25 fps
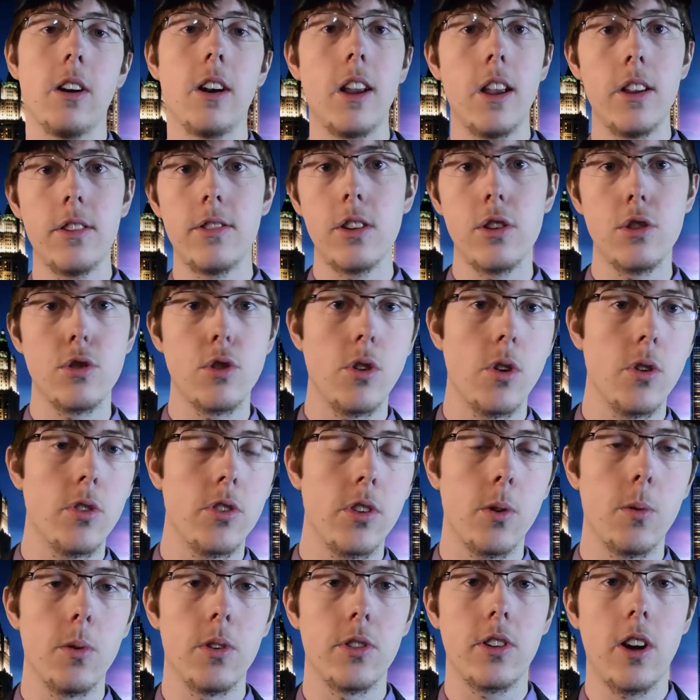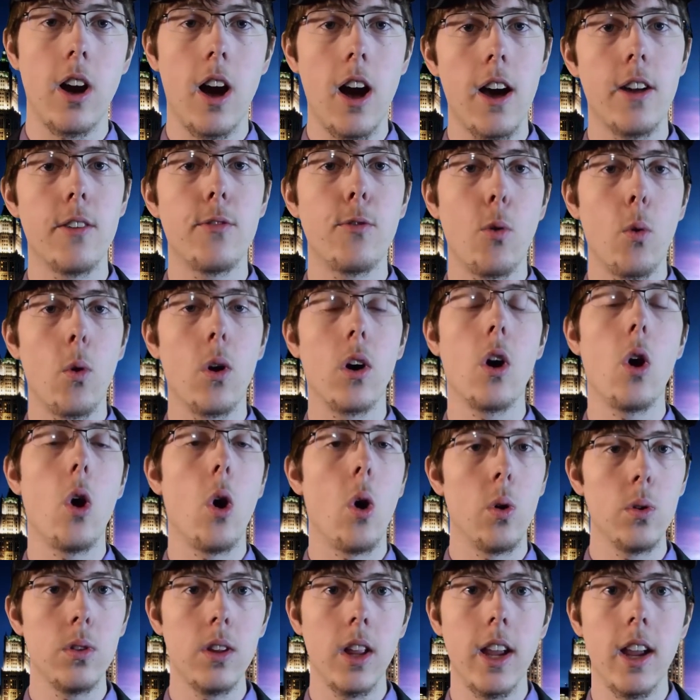His introducing was COD 4
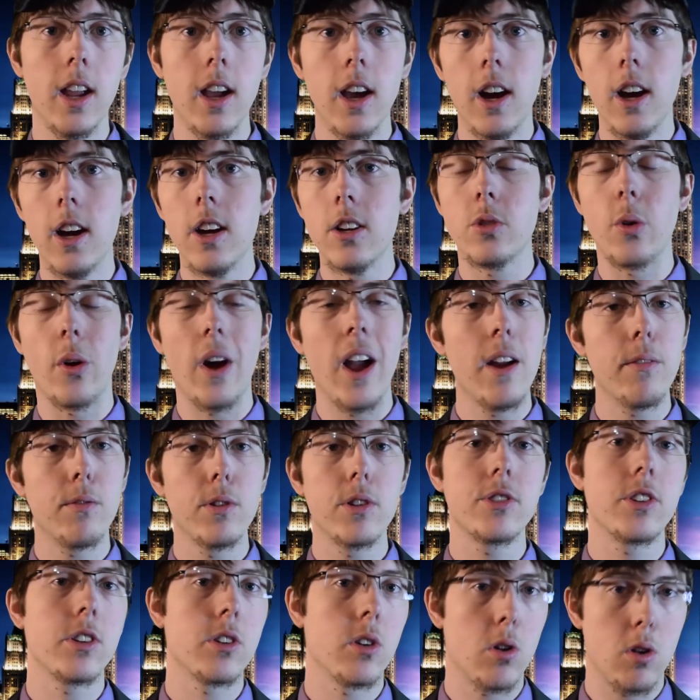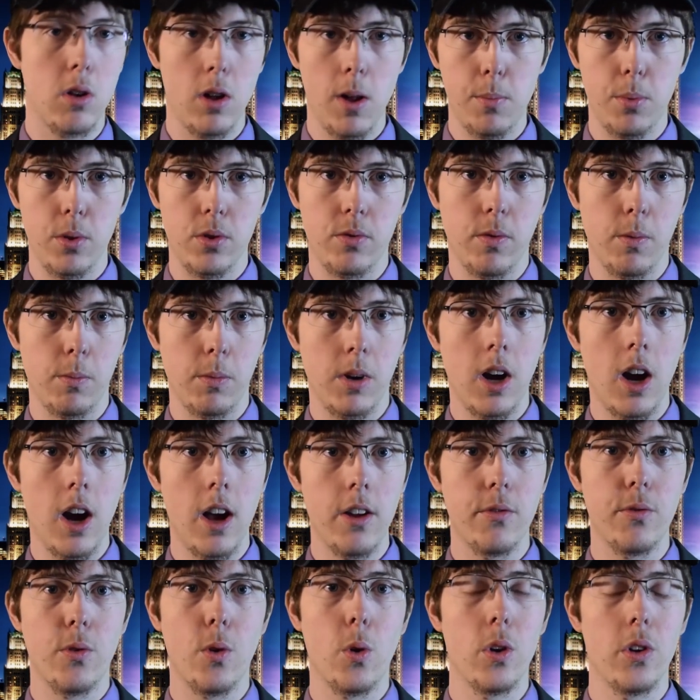only, so every single clip was from
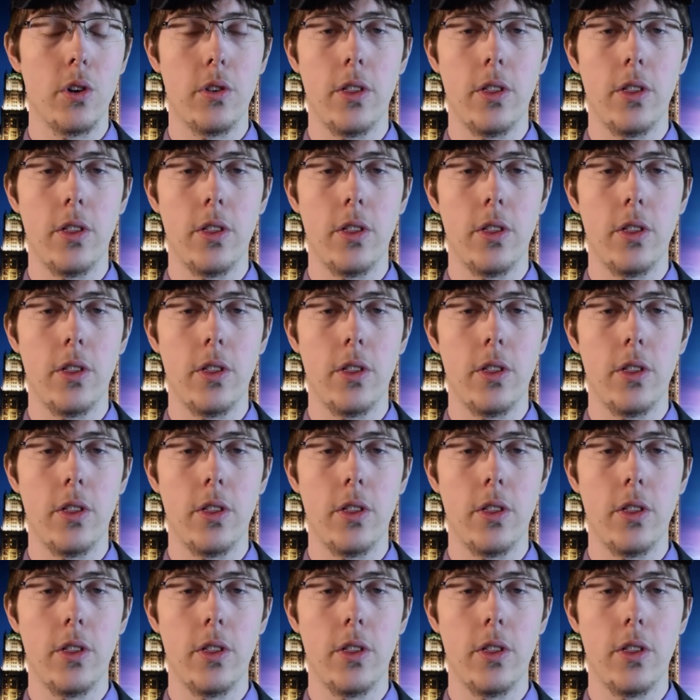COD 4.